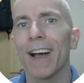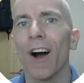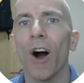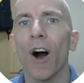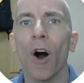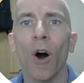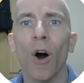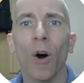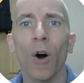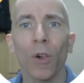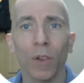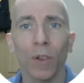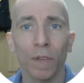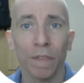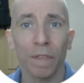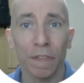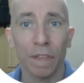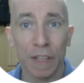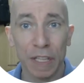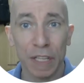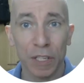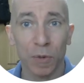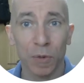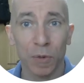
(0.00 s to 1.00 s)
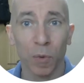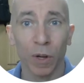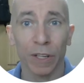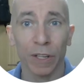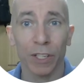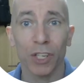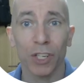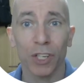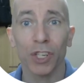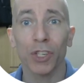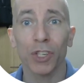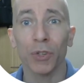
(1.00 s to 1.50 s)
All of these
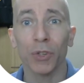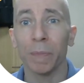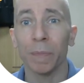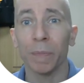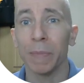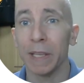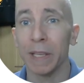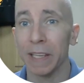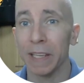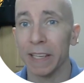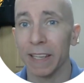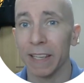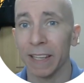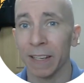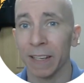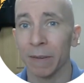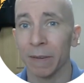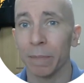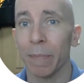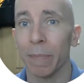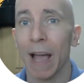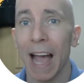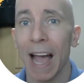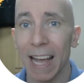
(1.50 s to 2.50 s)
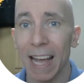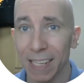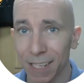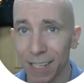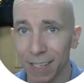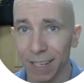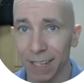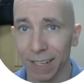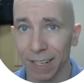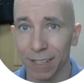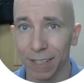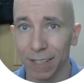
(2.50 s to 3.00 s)
ones should be in
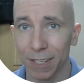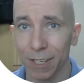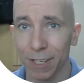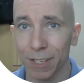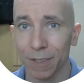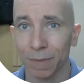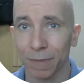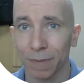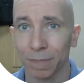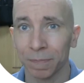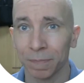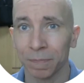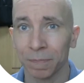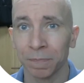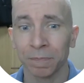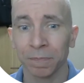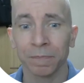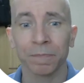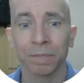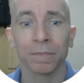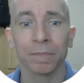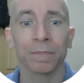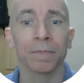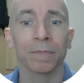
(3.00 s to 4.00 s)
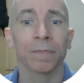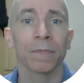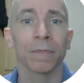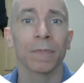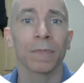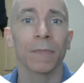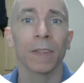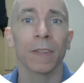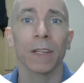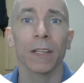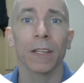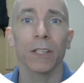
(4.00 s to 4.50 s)
past tense.
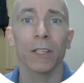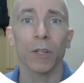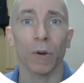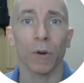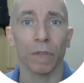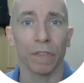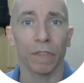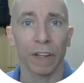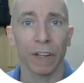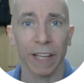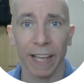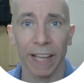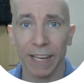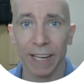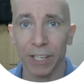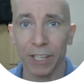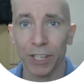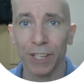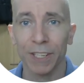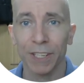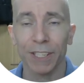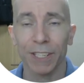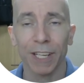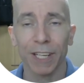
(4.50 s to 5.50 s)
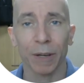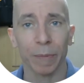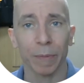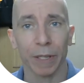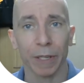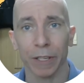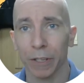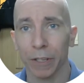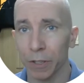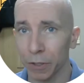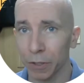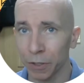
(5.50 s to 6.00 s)
So vacation, tell me,
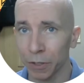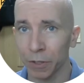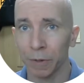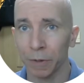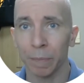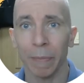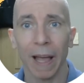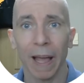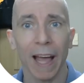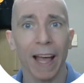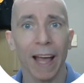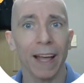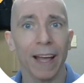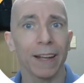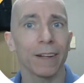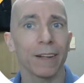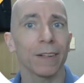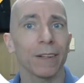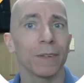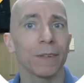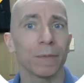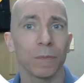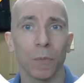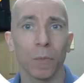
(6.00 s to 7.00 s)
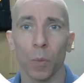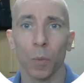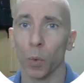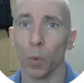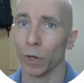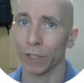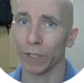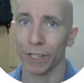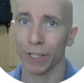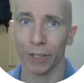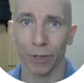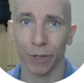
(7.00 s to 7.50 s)
good, bad,
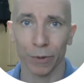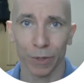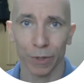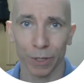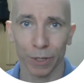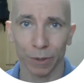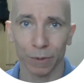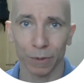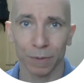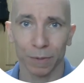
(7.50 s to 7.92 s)
what did you do?